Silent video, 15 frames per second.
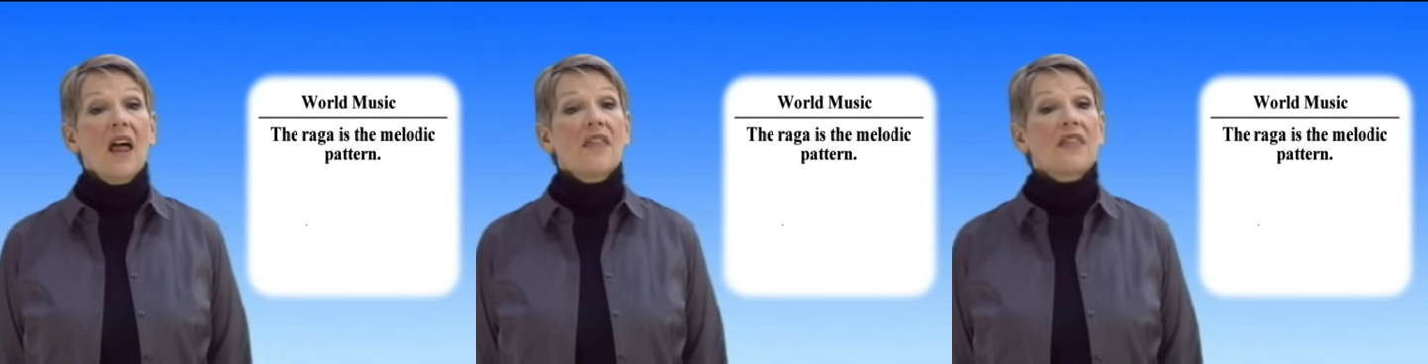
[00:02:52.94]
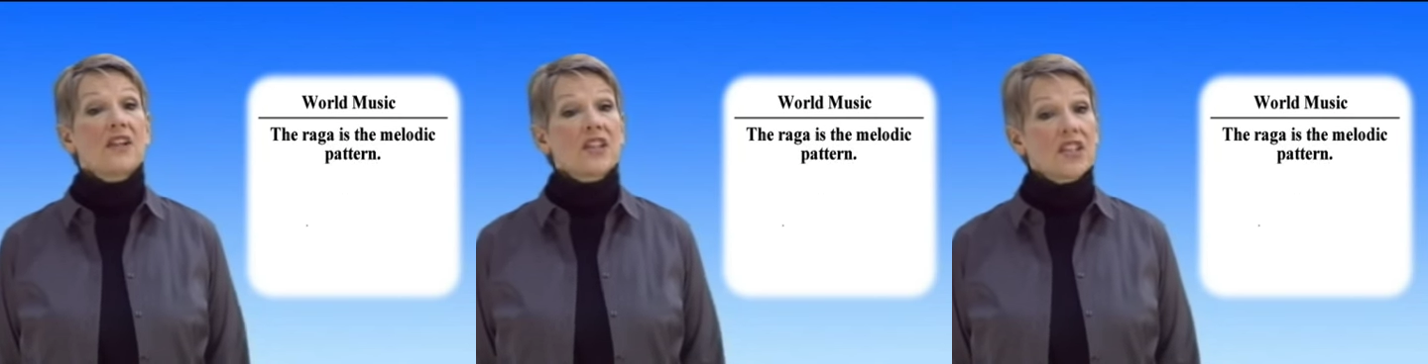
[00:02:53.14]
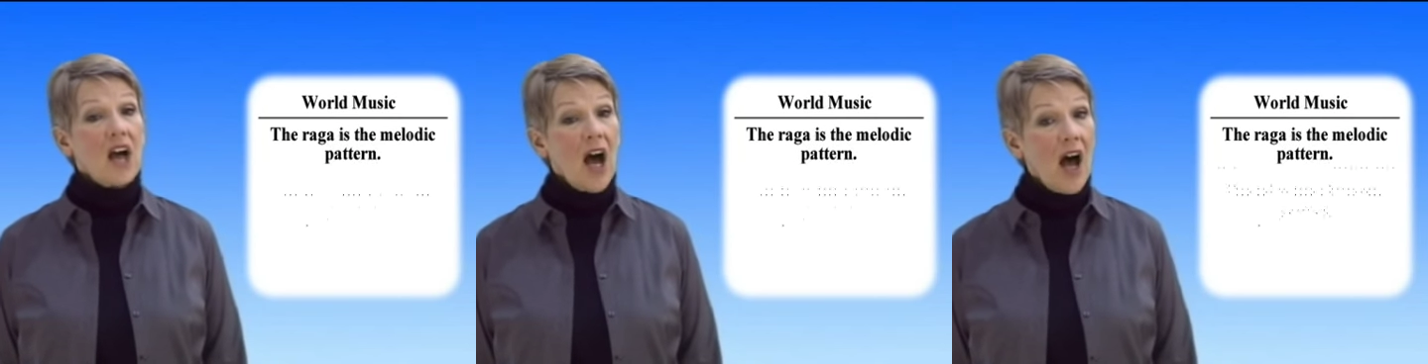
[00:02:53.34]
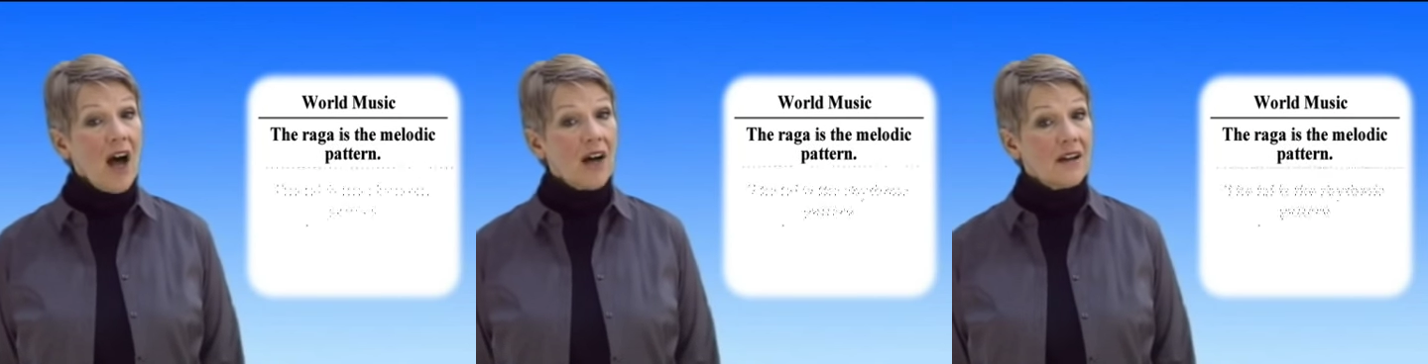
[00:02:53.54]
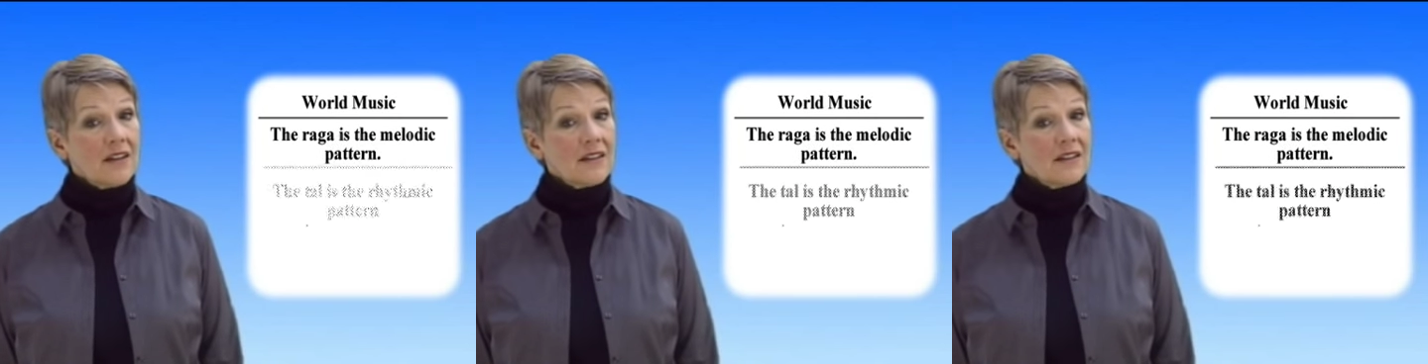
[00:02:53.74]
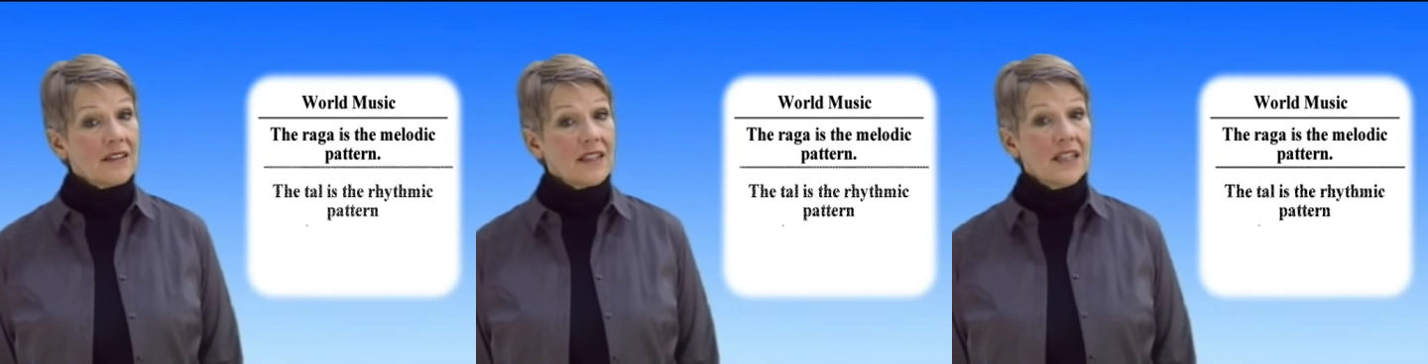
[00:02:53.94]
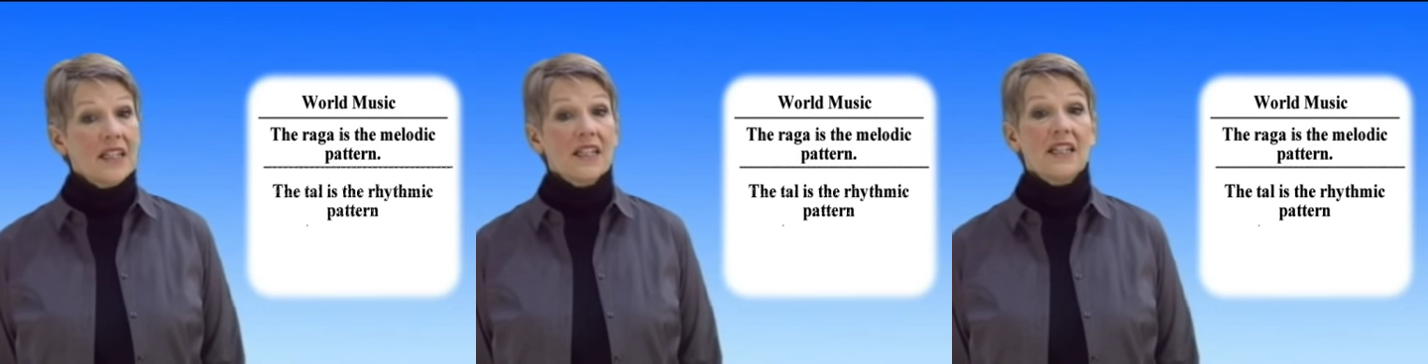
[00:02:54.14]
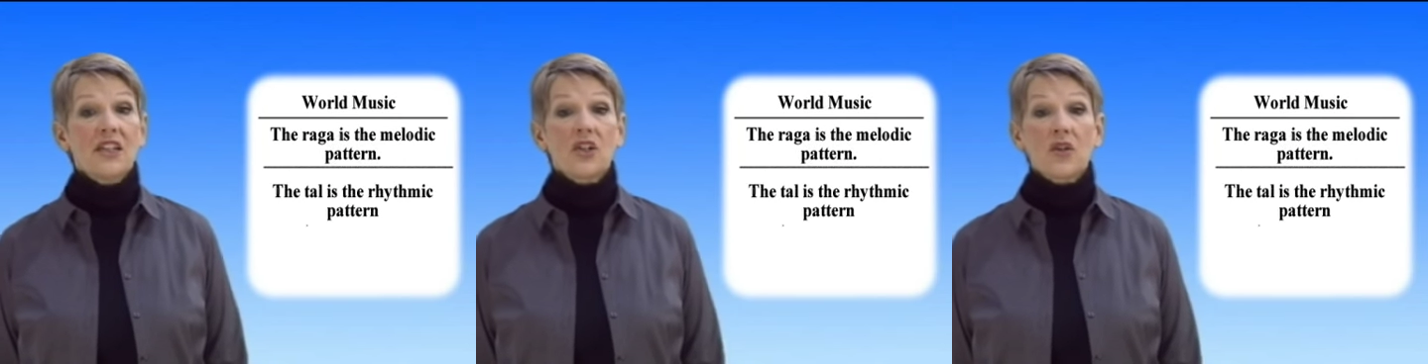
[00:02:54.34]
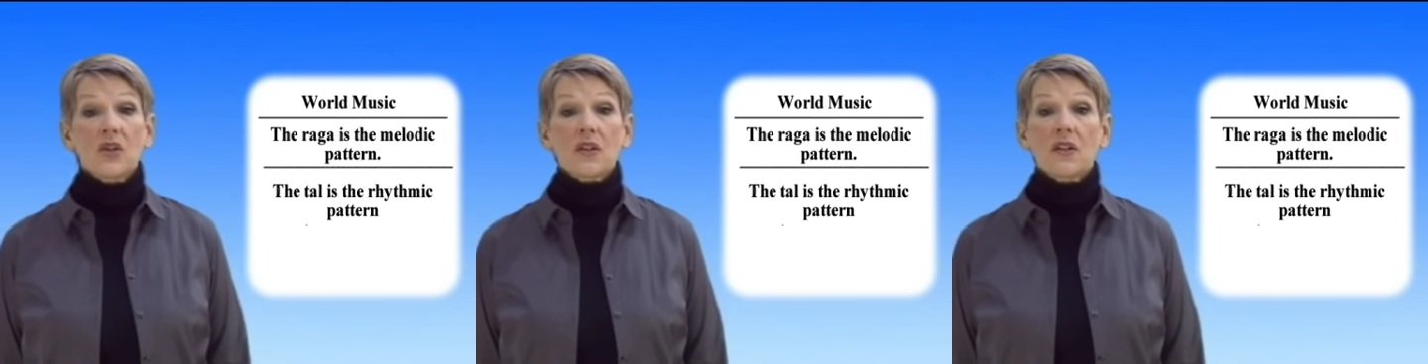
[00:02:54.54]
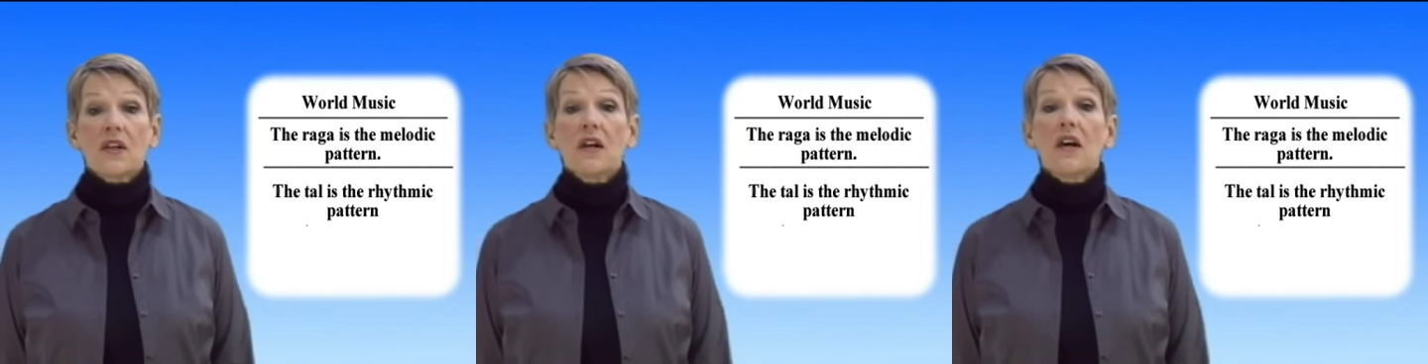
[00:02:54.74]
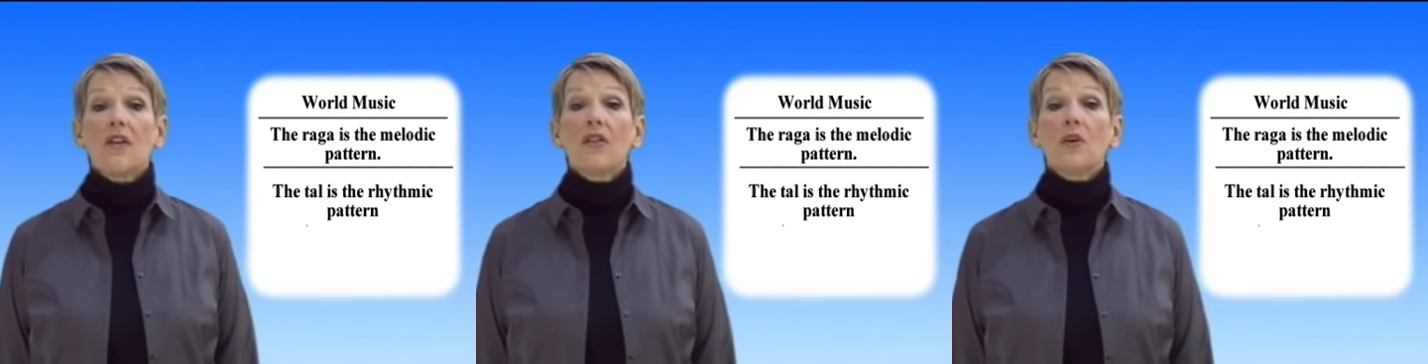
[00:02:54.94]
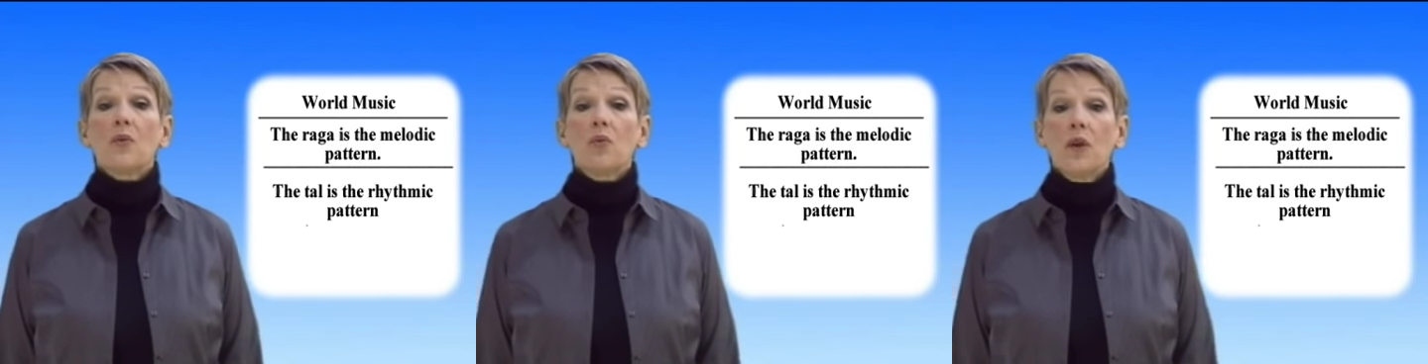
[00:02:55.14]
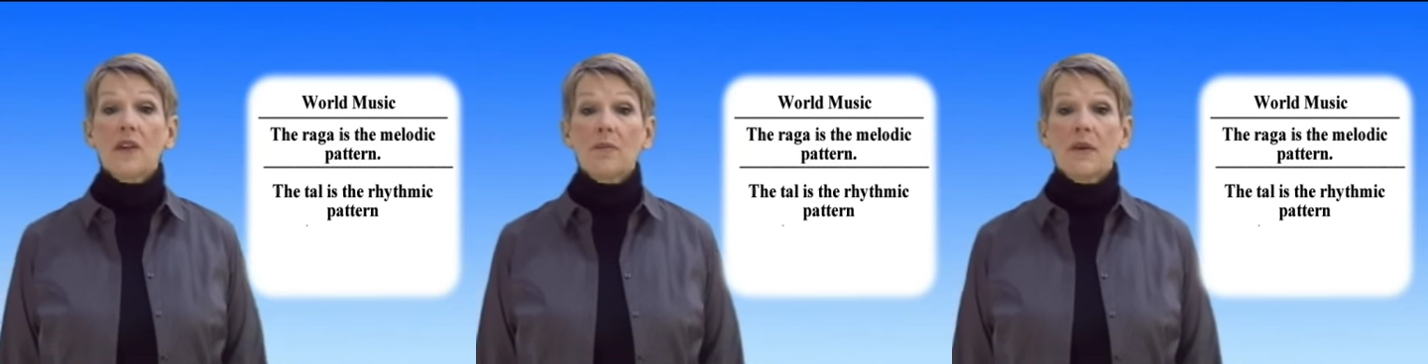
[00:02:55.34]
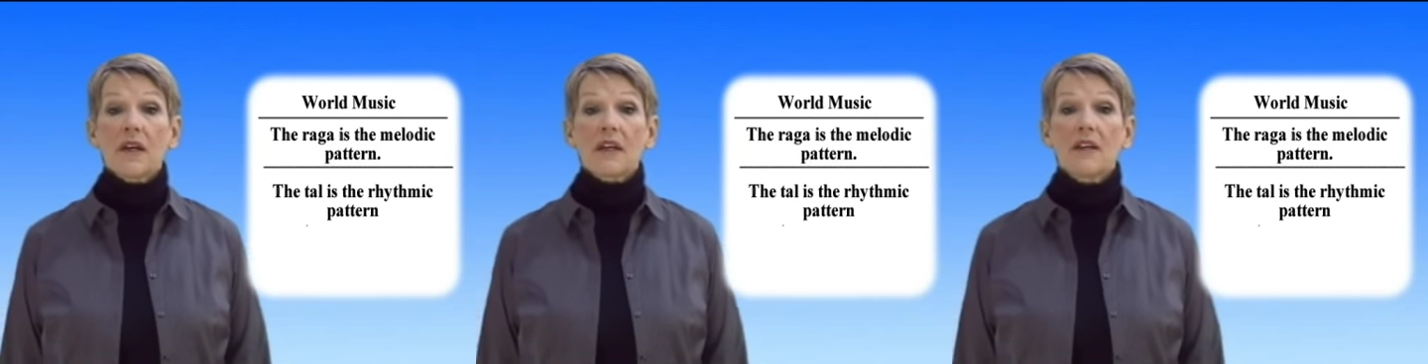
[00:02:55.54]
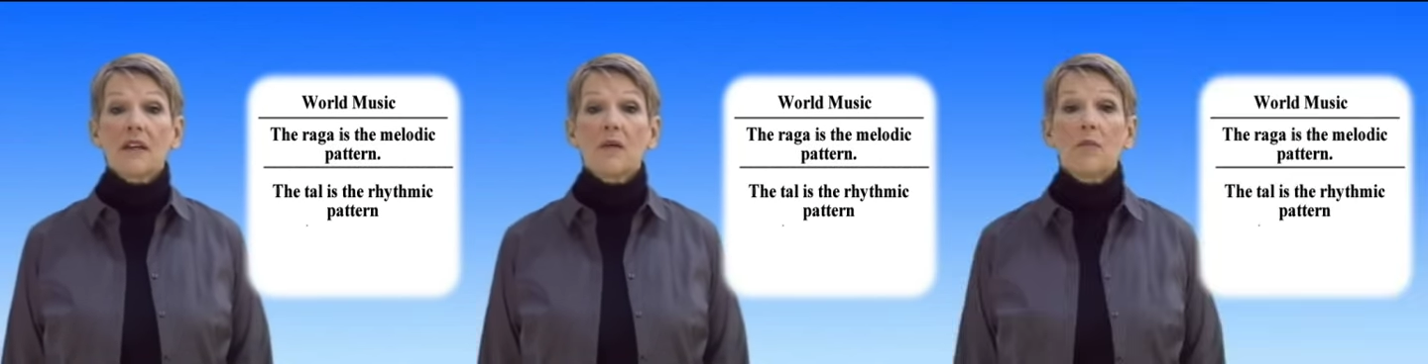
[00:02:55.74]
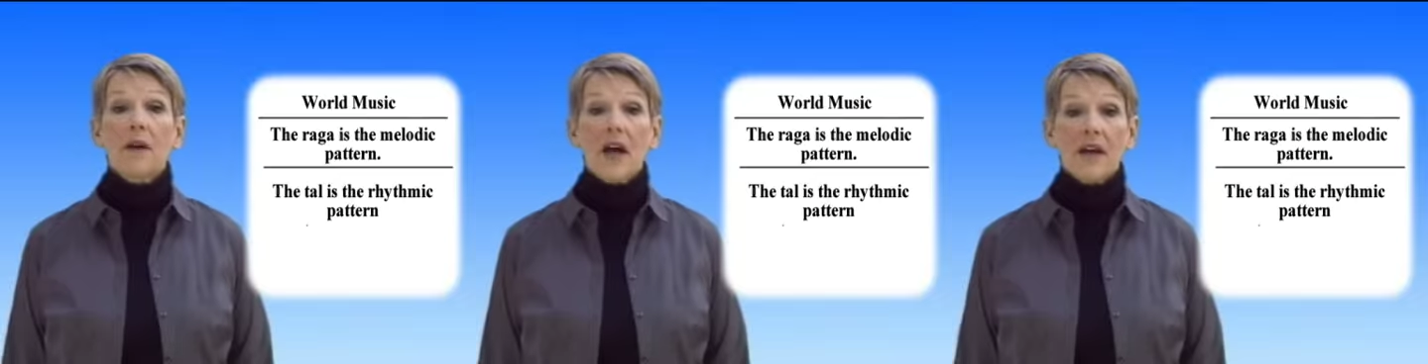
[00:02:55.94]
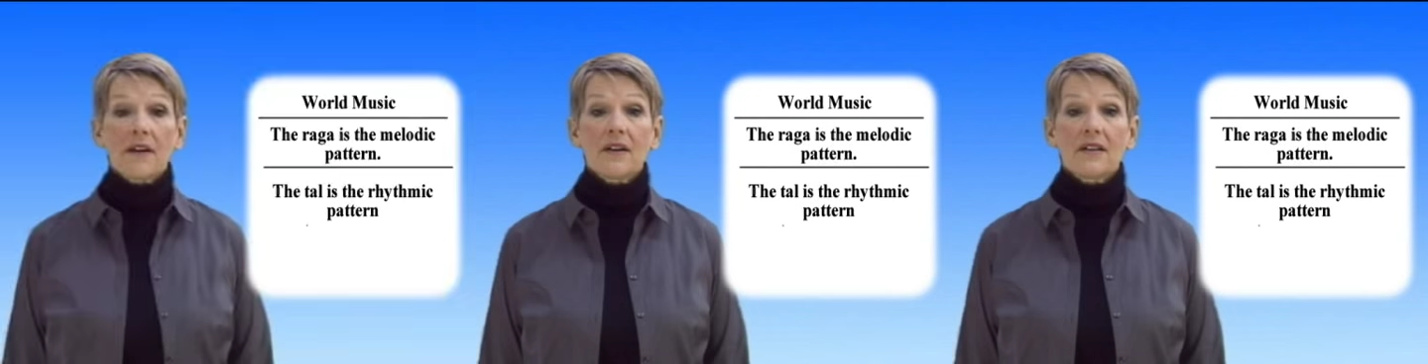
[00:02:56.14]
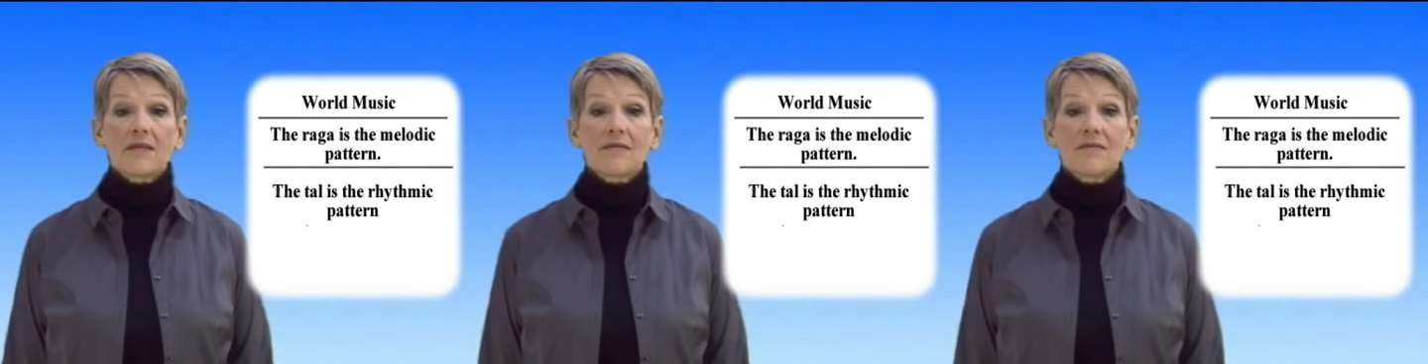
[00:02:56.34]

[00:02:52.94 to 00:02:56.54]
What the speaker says: The tal is the rhythmic pattern.